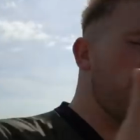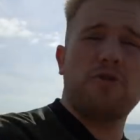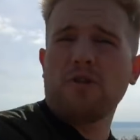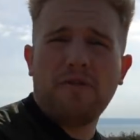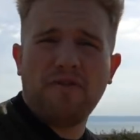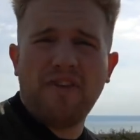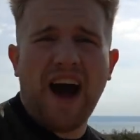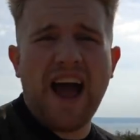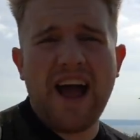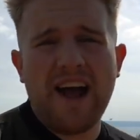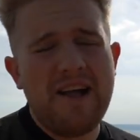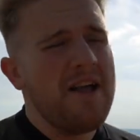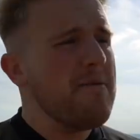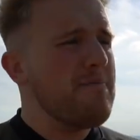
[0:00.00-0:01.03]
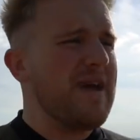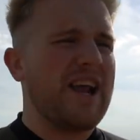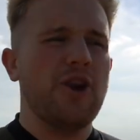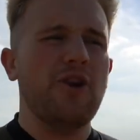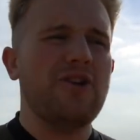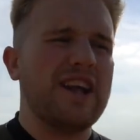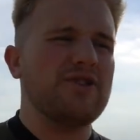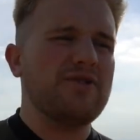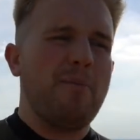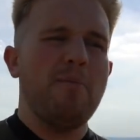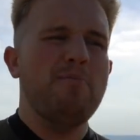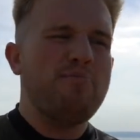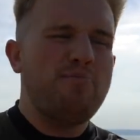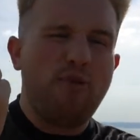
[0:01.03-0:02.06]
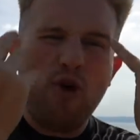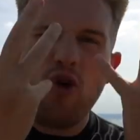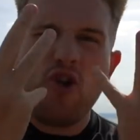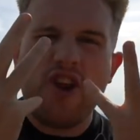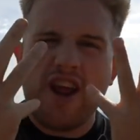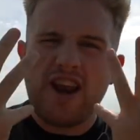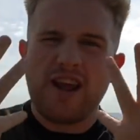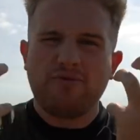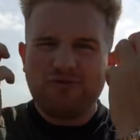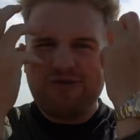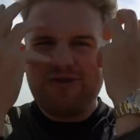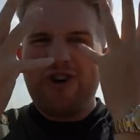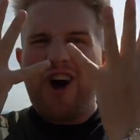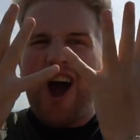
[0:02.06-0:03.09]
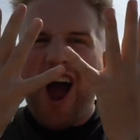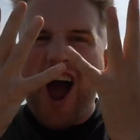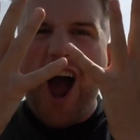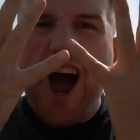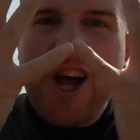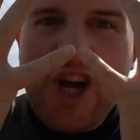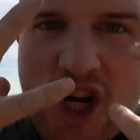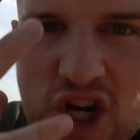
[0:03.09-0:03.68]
going through the fire. Make it look like some burning, like rah,